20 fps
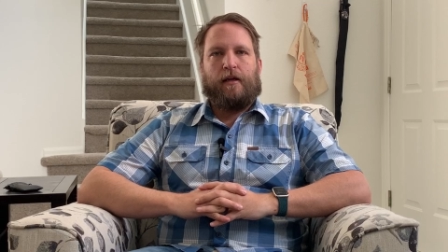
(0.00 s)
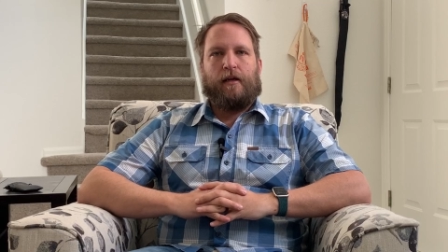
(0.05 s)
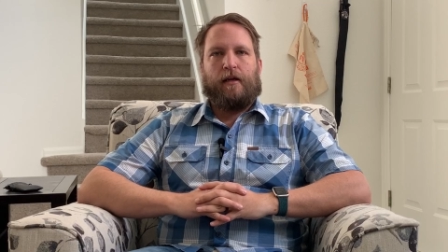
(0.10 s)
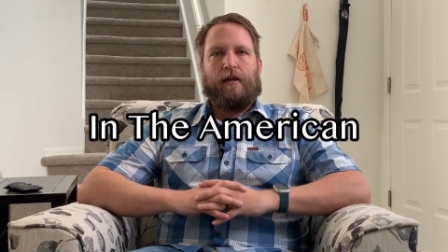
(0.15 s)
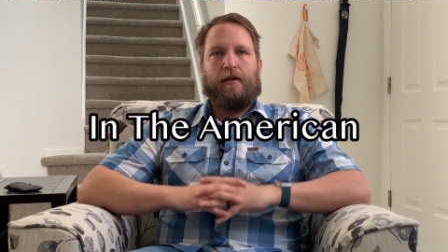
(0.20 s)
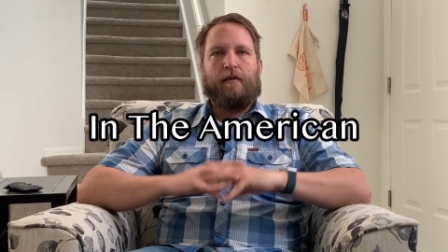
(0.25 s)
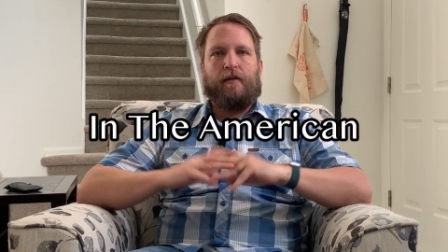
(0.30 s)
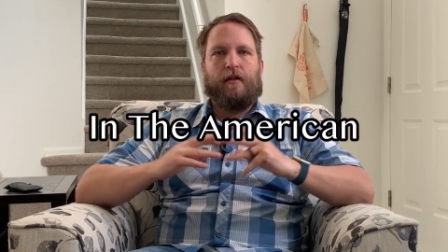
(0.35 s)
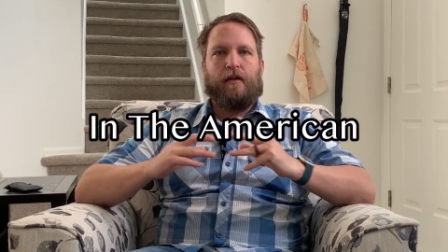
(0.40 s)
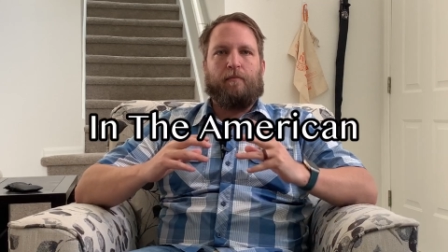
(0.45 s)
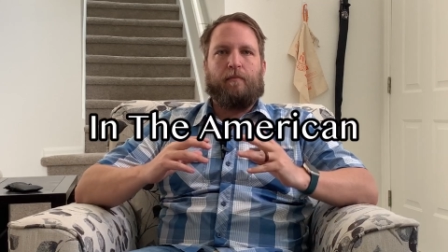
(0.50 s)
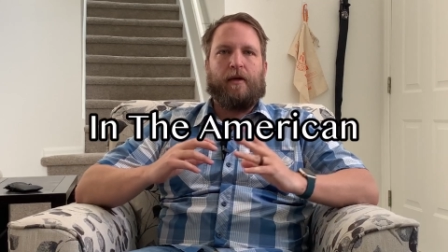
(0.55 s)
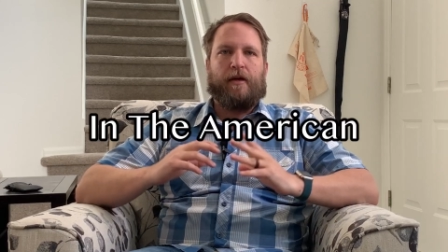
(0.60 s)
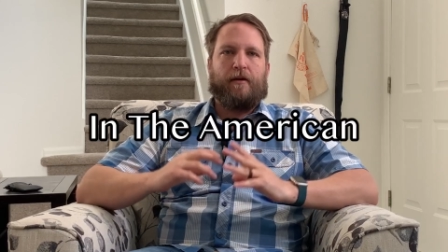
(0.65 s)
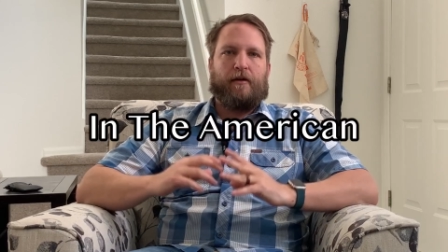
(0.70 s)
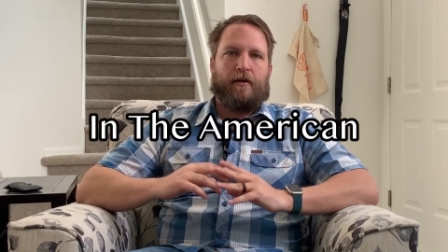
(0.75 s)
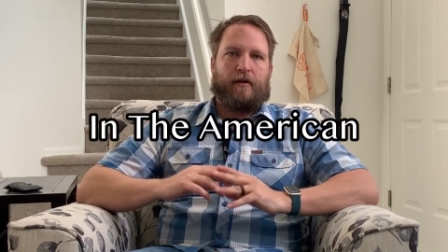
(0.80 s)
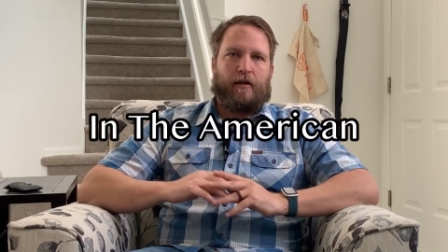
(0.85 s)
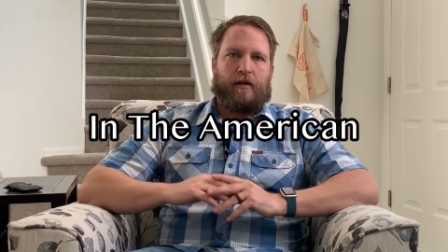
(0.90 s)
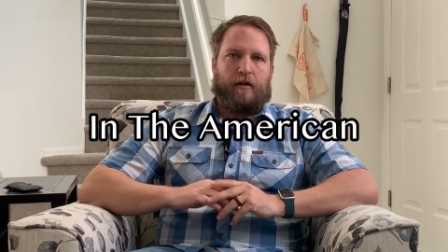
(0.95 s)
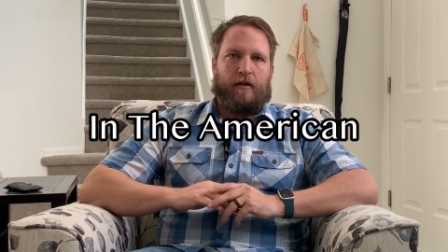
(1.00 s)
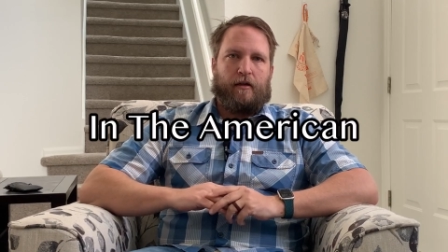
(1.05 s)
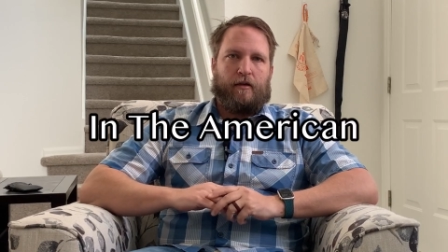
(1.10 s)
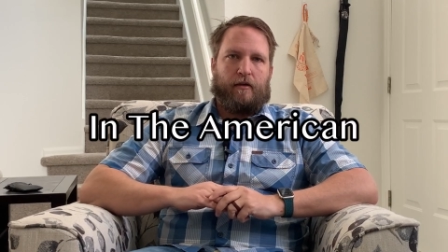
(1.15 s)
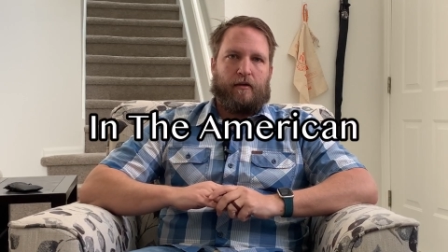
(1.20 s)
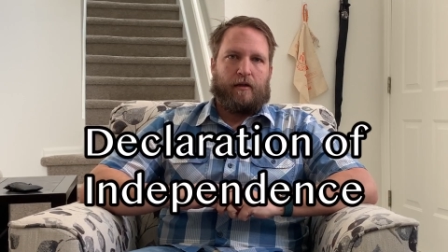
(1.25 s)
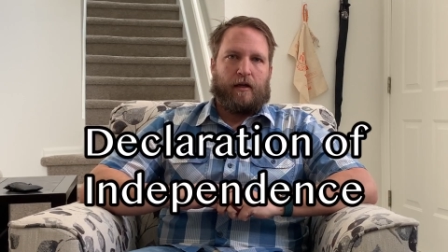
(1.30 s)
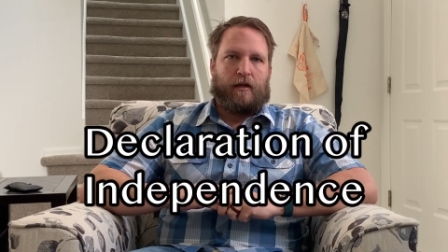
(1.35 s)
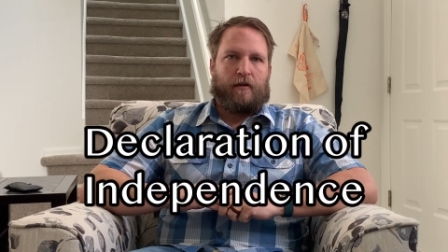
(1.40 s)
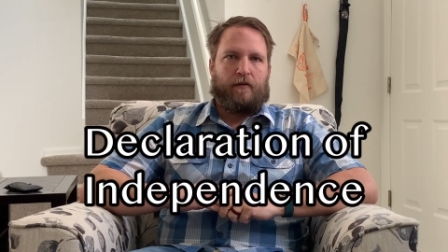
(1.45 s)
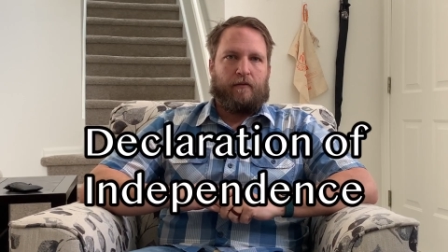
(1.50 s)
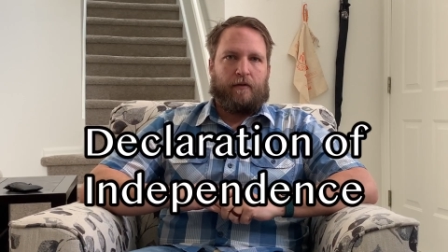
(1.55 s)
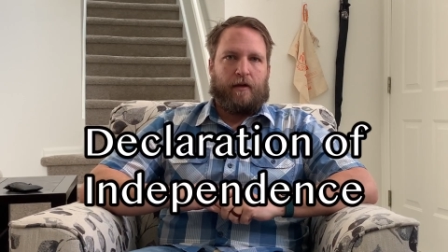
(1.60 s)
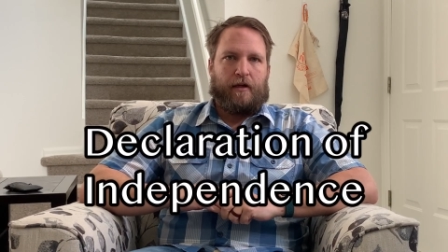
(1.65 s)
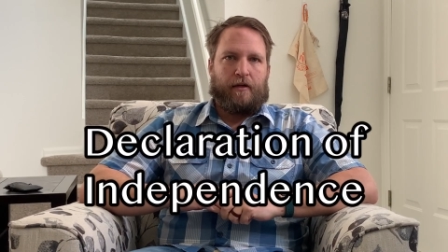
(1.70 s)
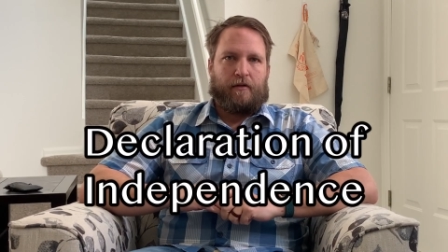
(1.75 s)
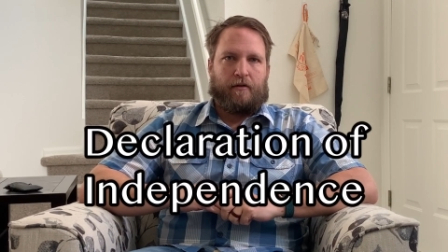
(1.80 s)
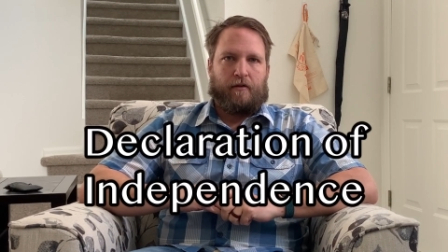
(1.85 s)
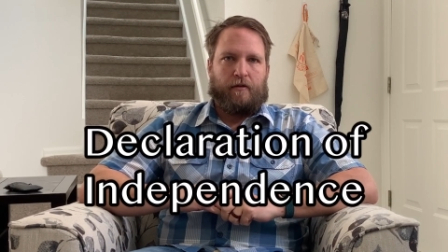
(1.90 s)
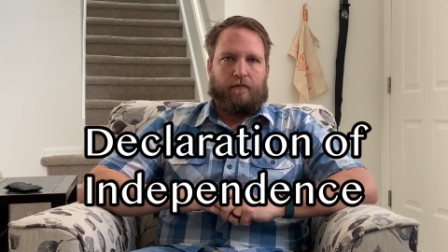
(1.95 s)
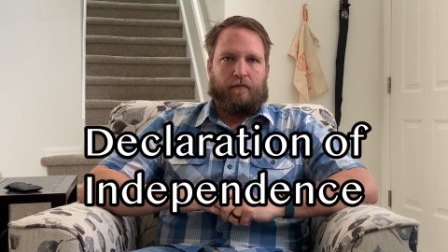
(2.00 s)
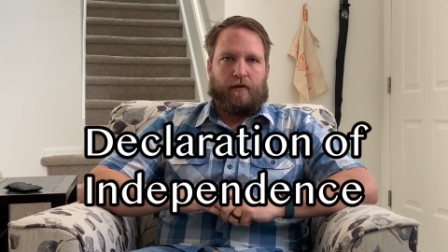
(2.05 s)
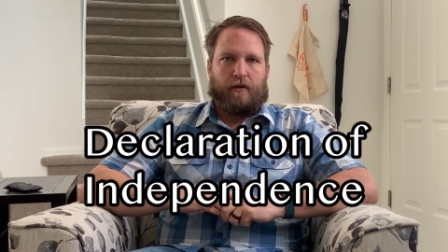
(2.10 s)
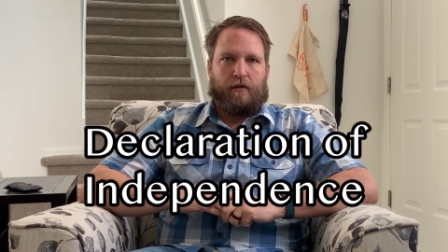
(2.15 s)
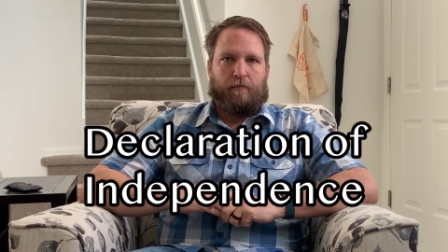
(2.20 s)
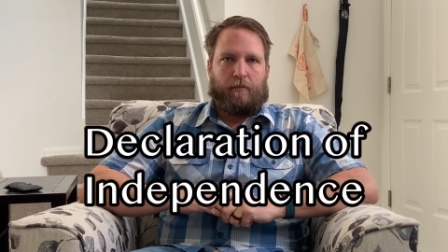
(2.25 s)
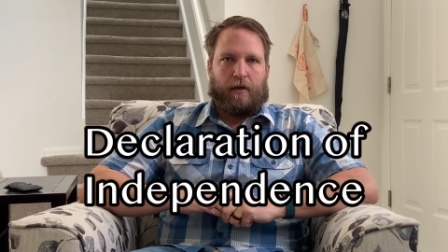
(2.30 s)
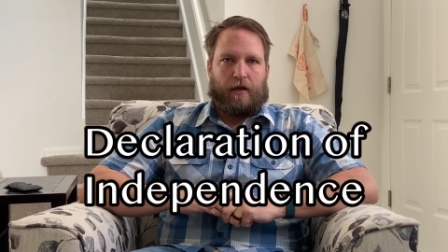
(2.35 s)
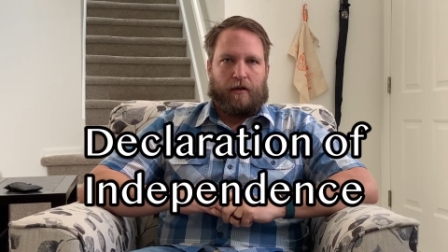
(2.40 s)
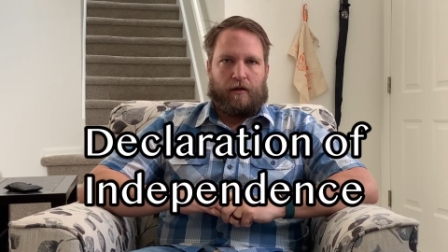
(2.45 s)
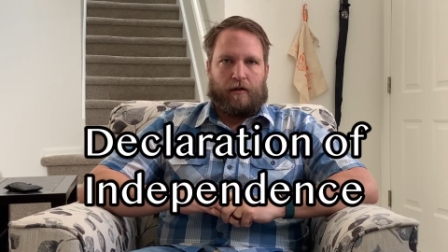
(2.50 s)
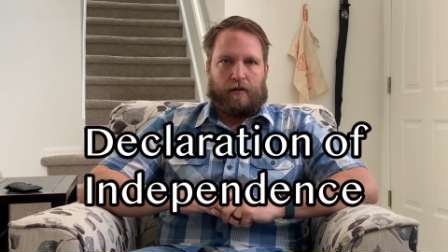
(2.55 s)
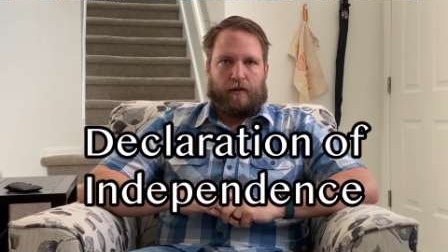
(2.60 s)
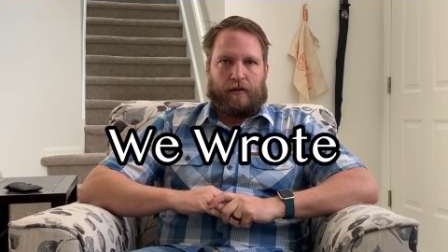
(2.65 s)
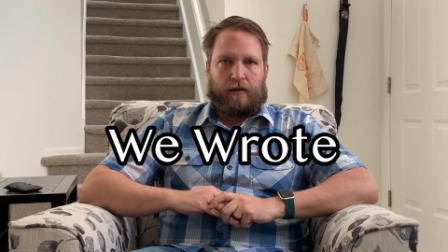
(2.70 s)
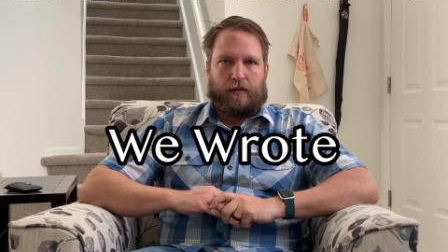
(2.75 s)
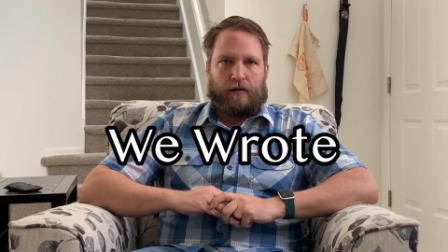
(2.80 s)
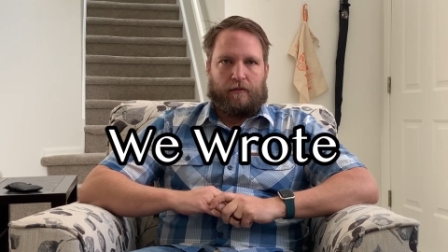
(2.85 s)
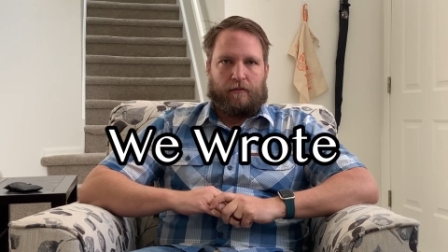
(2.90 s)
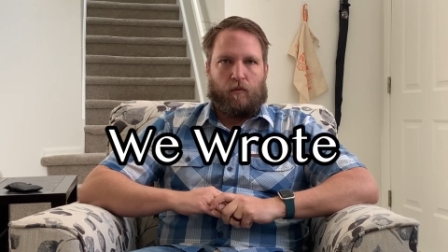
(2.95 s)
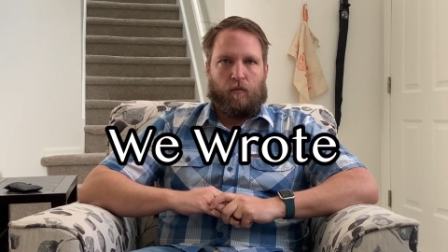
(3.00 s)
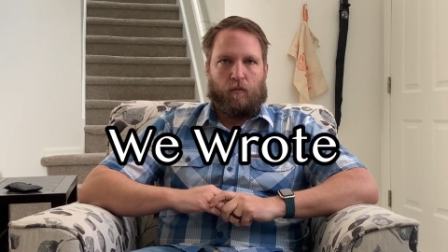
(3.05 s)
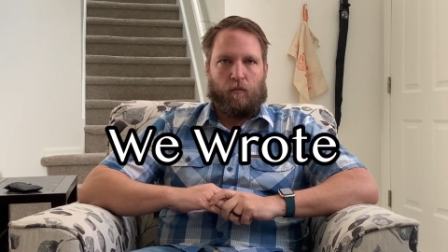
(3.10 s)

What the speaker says: In the American Declaration of Independence,